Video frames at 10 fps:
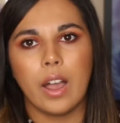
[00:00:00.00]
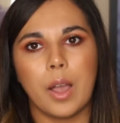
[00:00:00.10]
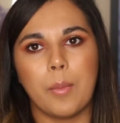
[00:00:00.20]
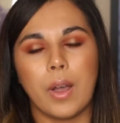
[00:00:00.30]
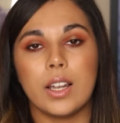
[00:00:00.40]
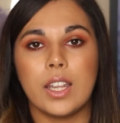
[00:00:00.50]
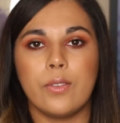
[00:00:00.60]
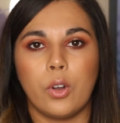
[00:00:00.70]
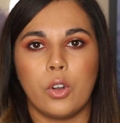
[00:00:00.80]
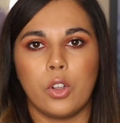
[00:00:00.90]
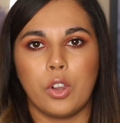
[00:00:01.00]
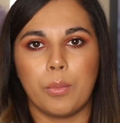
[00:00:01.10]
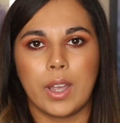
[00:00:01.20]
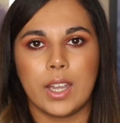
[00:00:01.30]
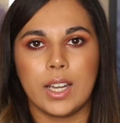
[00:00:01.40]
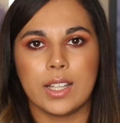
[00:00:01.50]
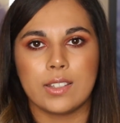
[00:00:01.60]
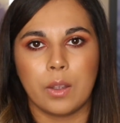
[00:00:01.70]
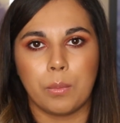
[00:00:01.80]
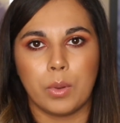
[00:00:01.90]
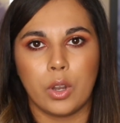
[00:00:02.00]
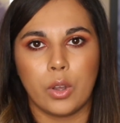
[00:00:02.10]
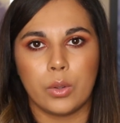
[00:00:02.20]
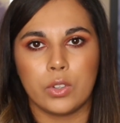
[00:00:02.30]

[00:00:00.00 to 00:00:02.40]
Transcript: I'll leave all my links down below